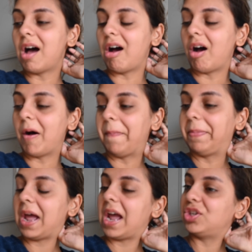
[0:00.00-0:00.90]

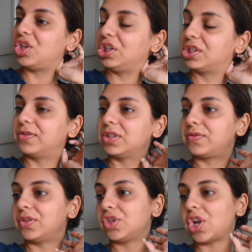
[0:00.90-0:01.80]
Um, I changed
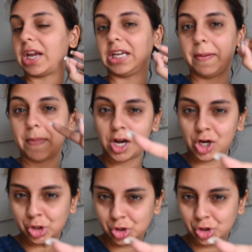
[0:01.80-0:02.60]
first for the Shaheen Manan